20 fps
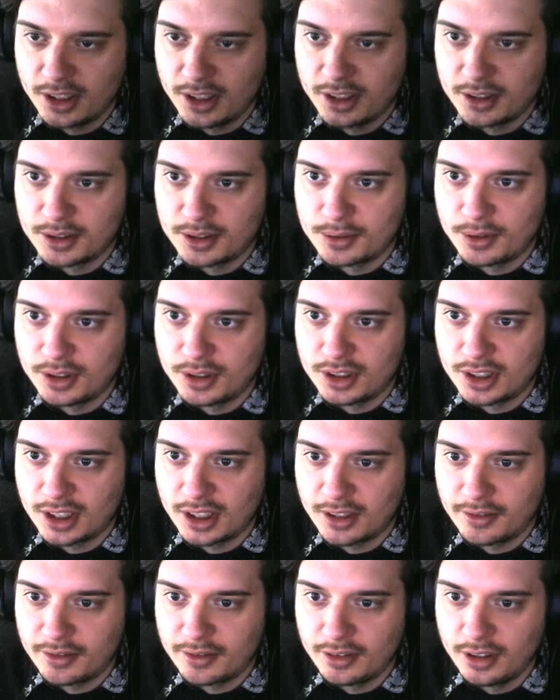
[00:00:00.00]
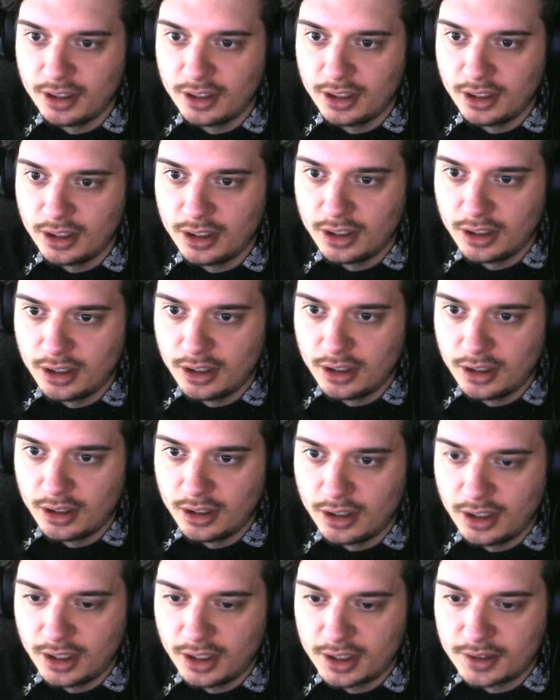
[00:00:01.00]
I just want to check if
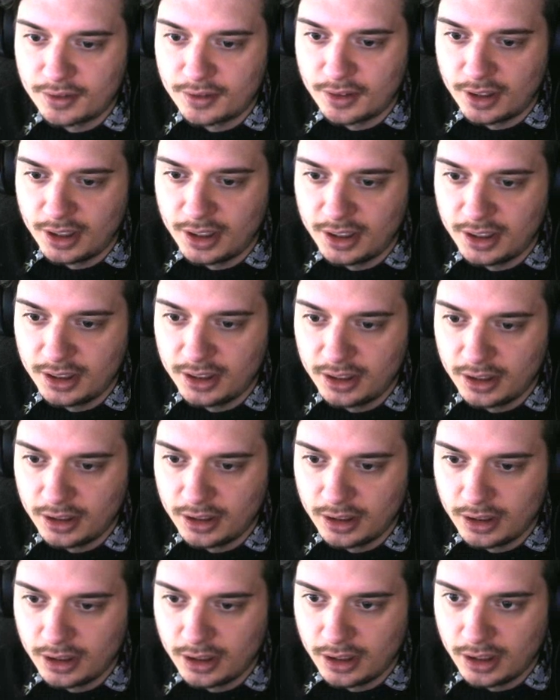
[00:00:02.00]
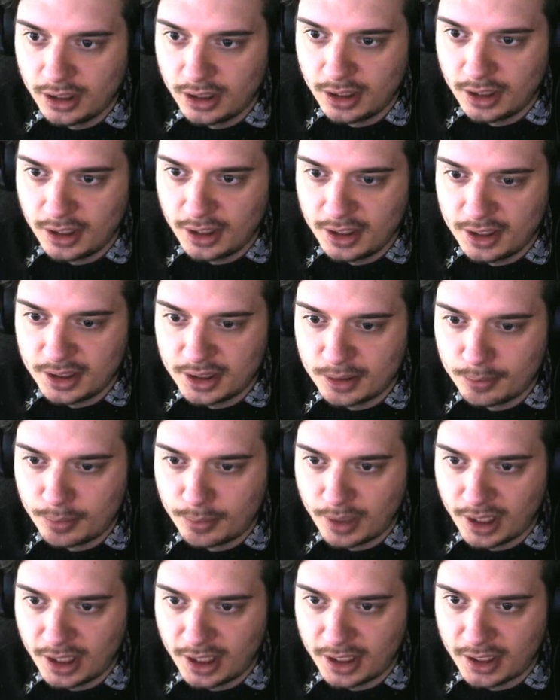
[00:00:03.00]
that's fine. And this
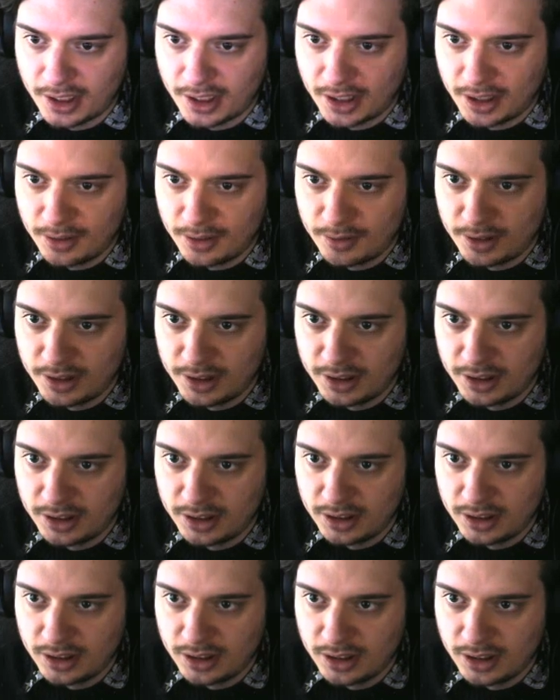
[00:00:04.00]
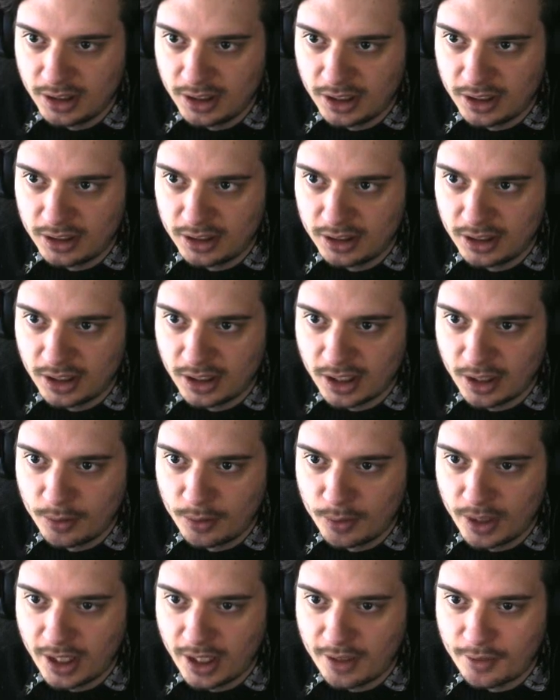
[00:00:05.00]
black, I kind of want to, yeah, I kind of
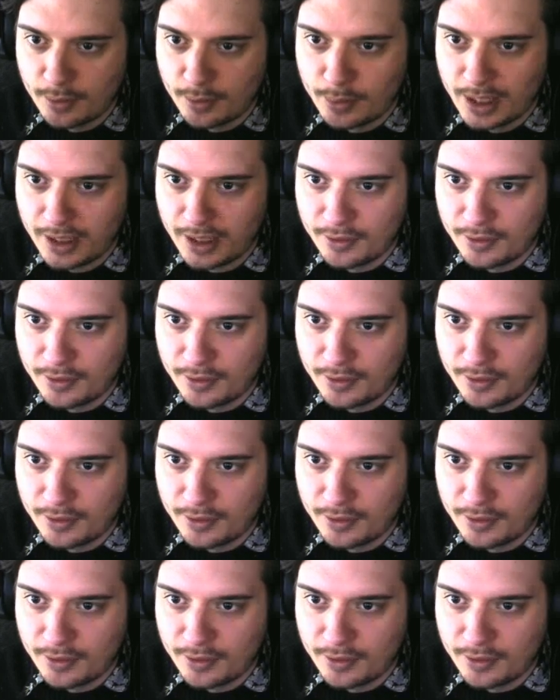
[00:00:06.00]
want to have a black